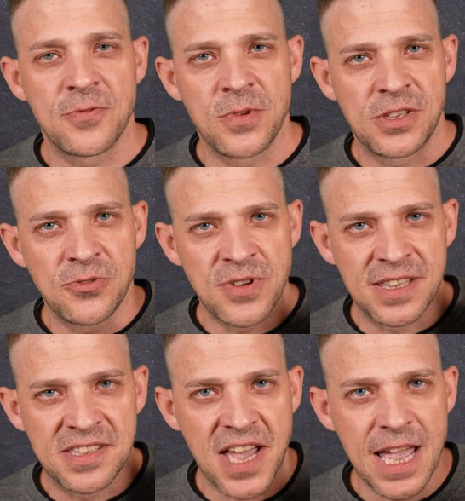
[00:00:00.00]
we do a
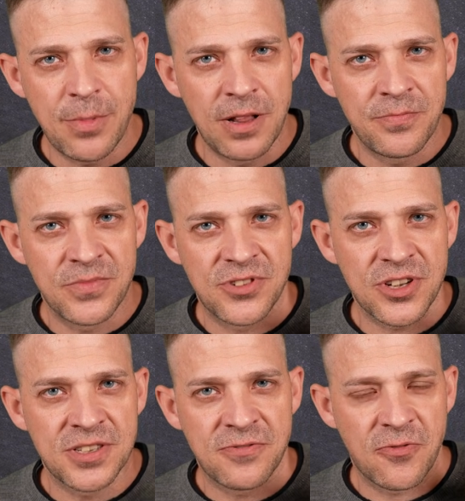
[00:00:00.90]
table
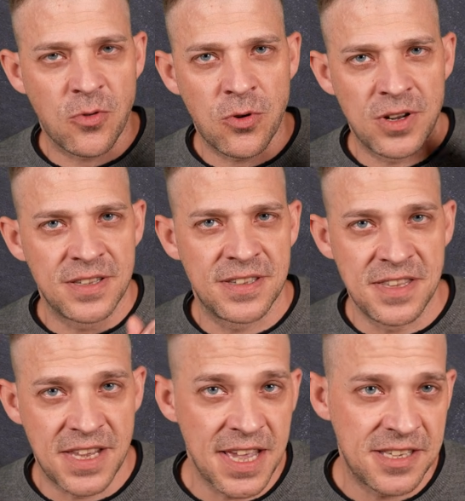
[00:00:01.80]
just for
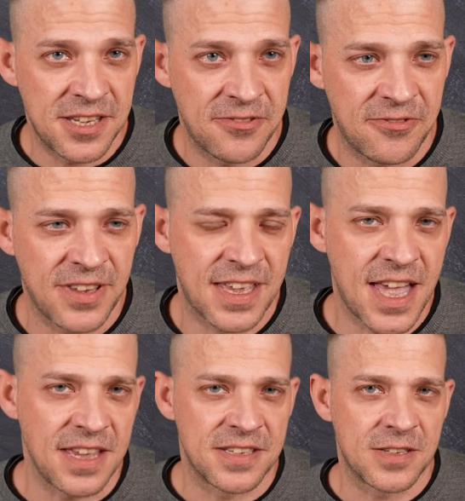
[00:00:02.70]
dative
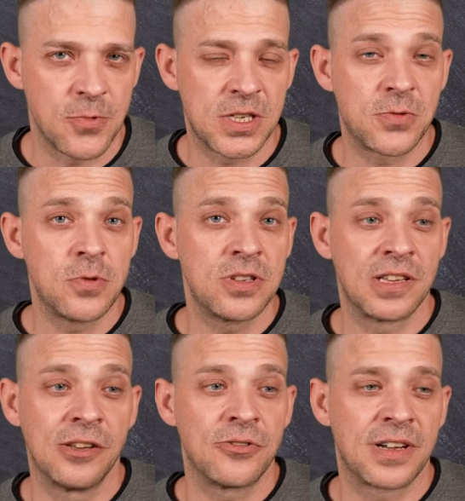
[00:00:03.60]
case, which would
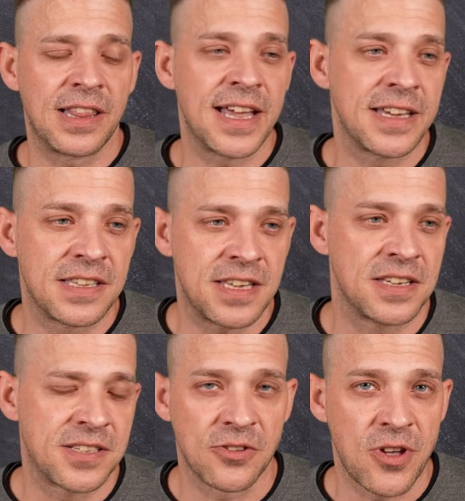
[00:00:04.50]
look like
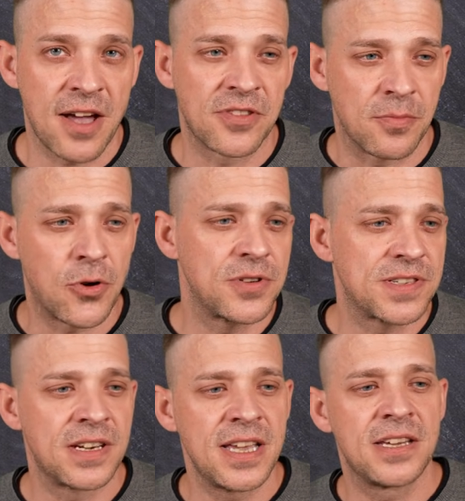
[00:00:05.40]
this. So you have the
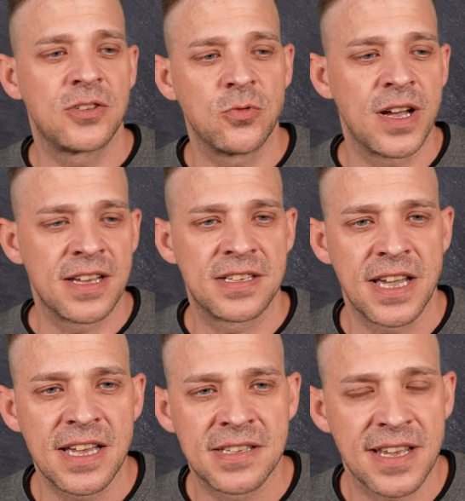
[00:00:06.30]
person, ich, du, er,
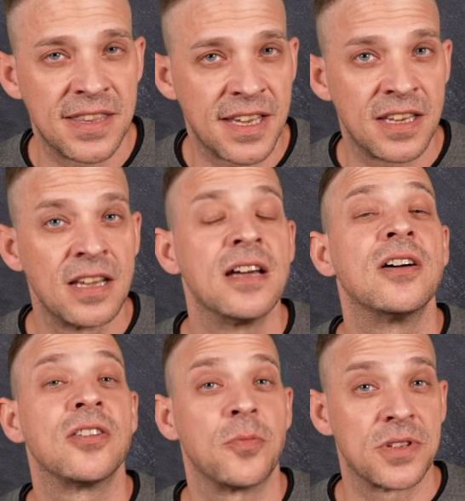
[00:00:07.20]
sie, es, and then
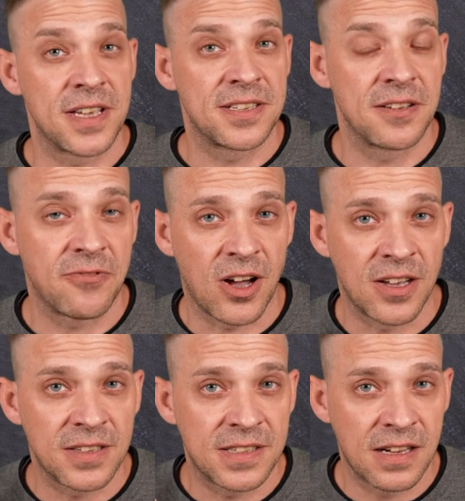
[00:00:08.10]
the possessive
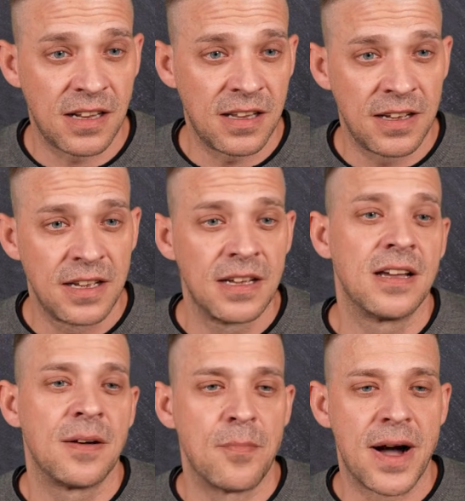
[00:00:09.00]
article,
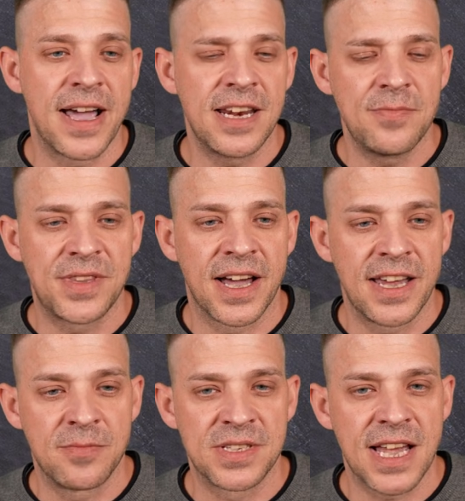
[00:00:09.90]
meinem,
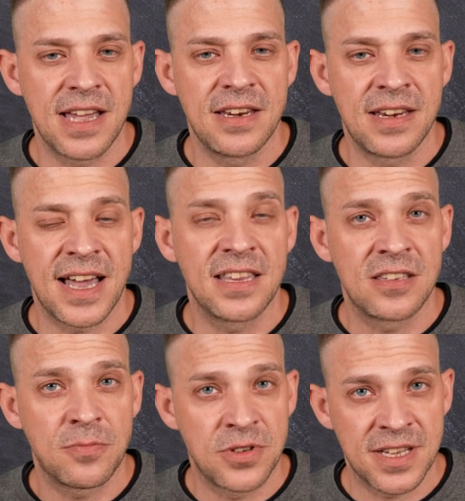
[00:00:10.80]
deinem, seinen, and
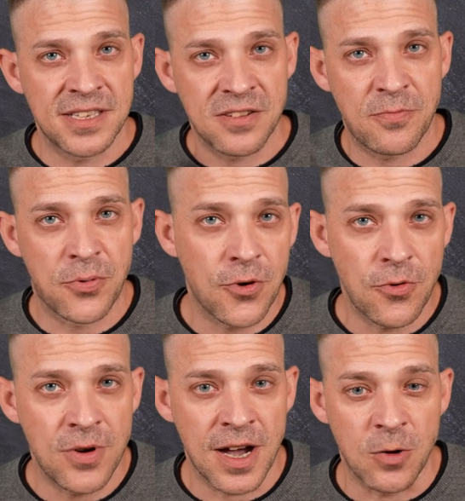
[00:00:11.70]
the possessive
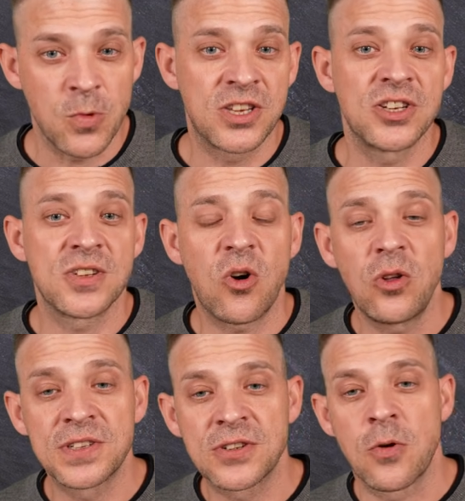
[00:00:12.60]
pronoun, which is
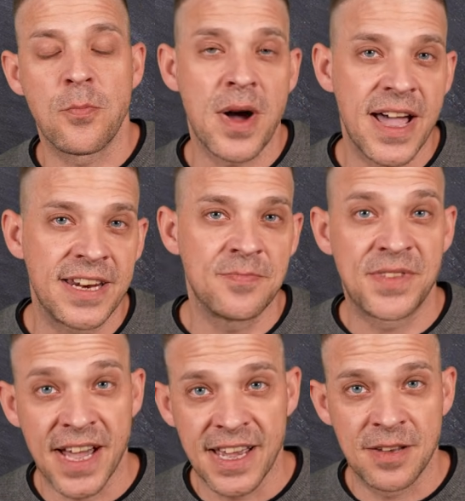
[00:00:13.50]
also meinem,
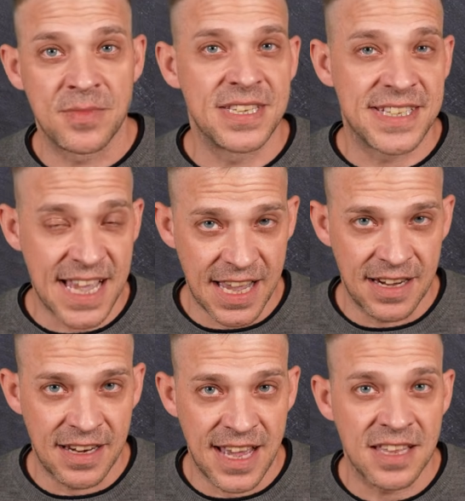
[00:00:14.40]
deinem,
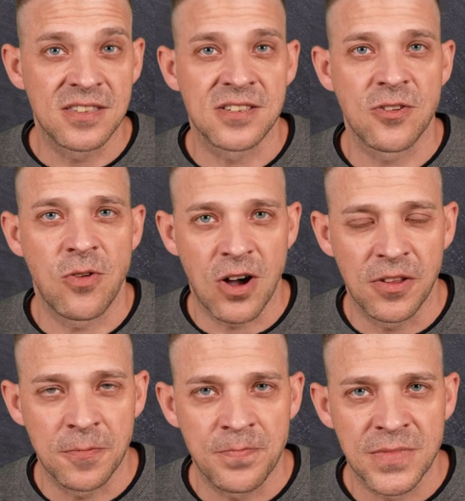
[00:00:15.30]
seinen, and so
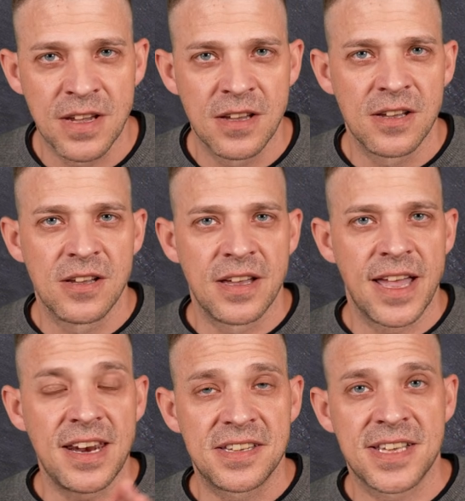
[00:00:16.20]
on.
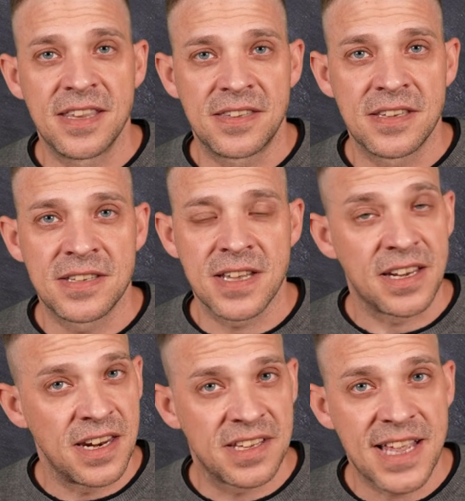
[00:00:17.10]
In a sentence,
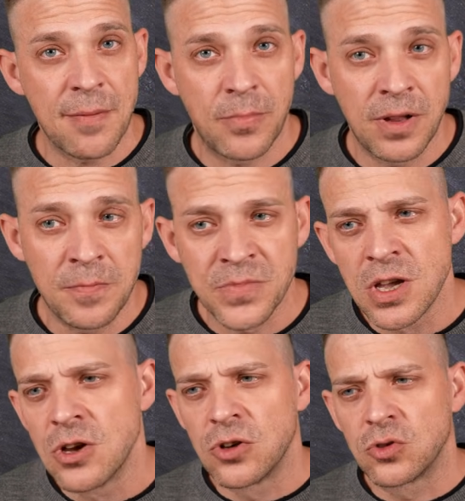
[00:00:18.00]
an example,
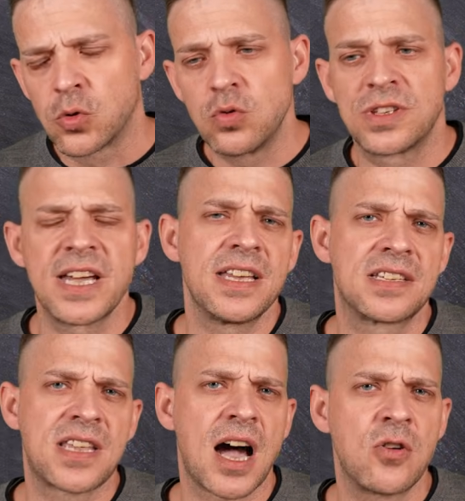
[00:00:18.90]
du
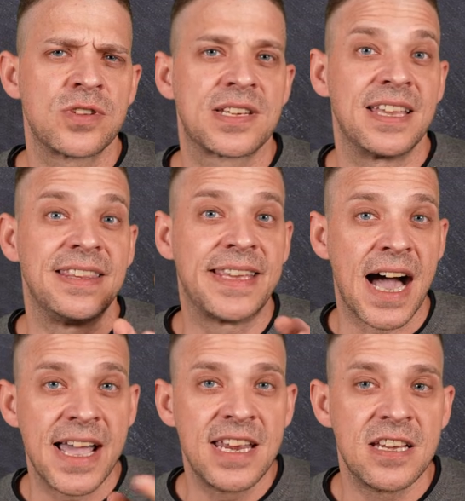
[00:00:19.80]
trinkst aus
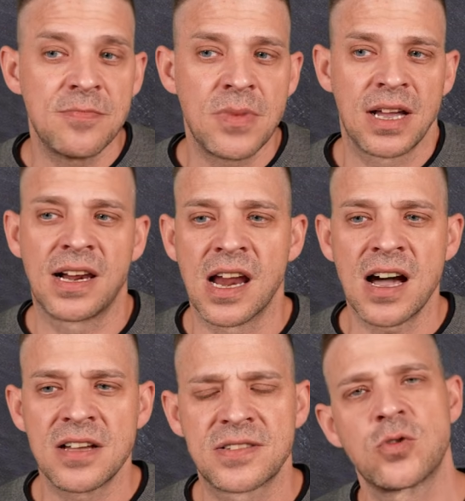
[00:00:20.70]
deinem
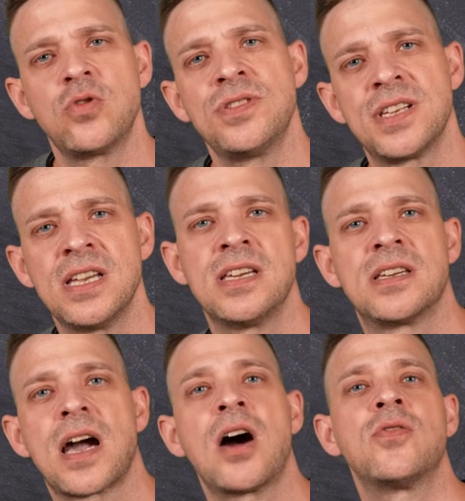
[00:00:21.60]
Glas und
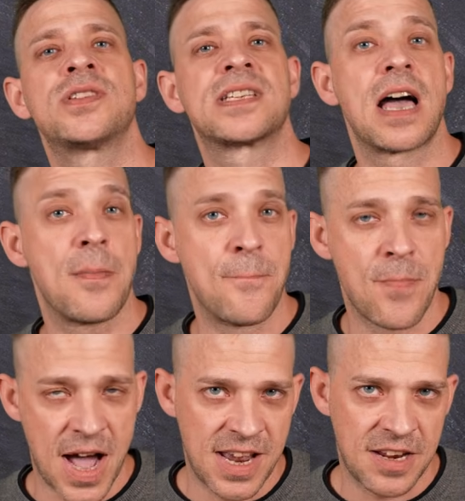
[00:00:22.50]
ich aus
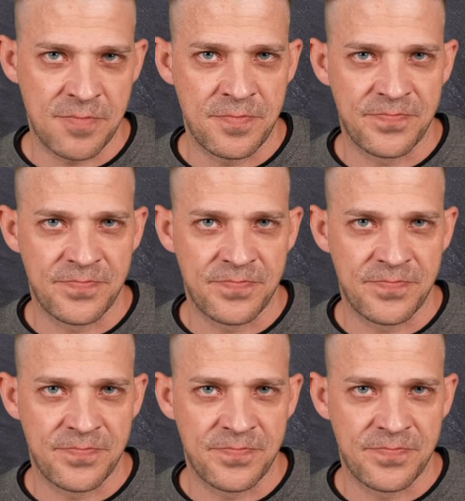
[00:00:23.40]
meinem.